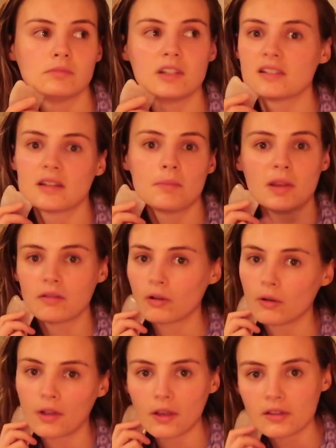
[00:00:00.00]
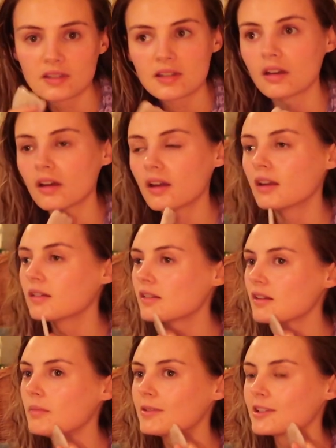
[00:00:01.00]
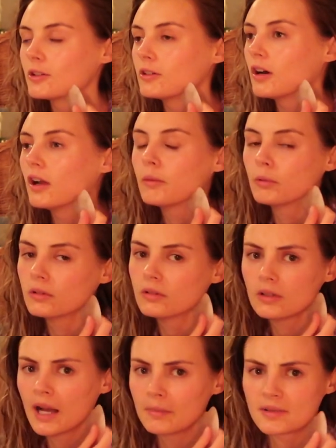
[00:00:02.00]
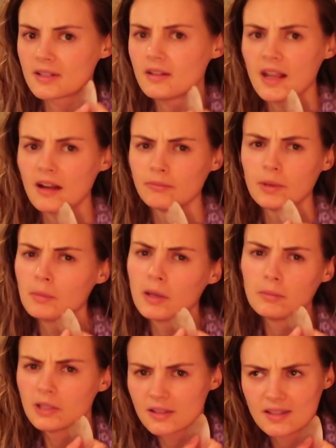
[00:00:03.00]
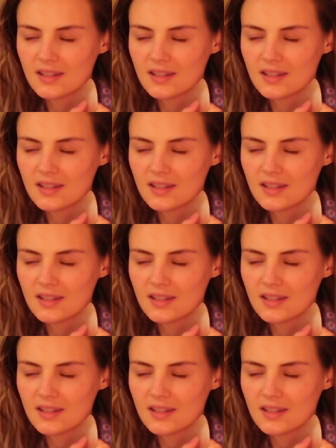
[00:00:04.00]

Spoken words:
this to be a roller coaster, and I'm sure I will absolutely have my moments,